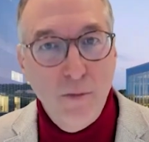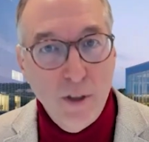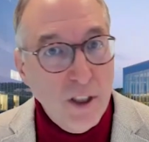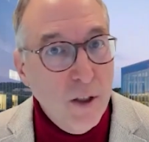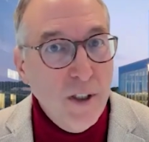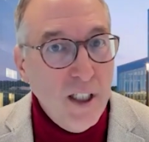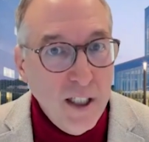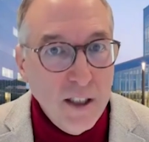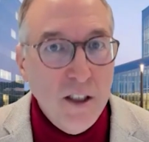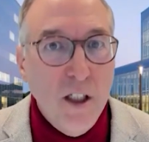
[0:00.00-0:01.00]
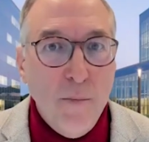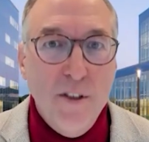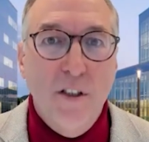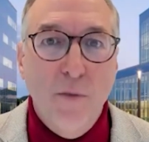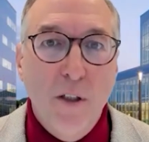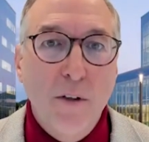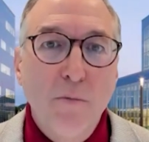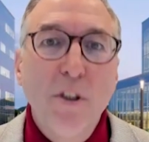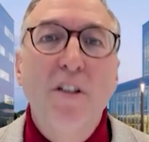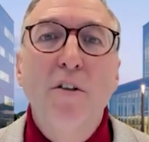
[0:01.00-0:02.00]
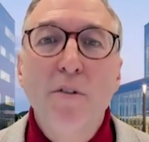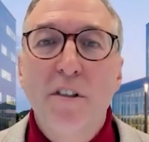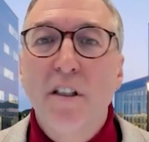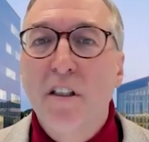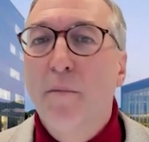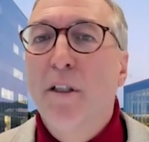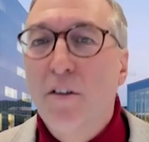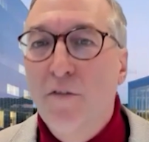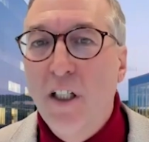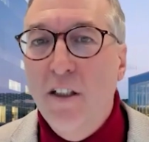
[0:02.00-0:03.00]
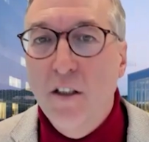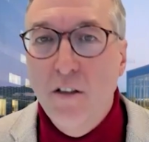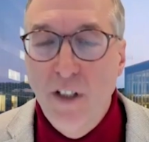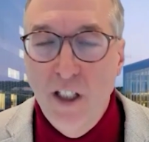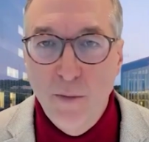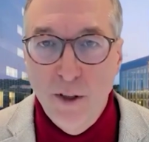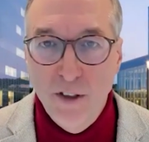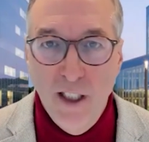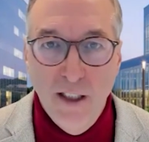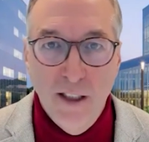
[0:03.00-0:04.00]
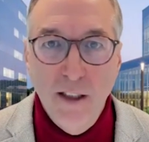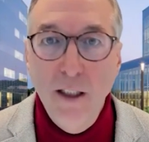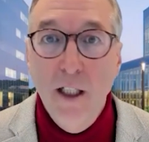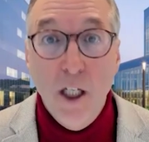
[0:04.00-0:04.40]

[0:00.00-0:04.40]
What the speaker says: We're going in the opposite way. We're reducing the amount of data available in Canada.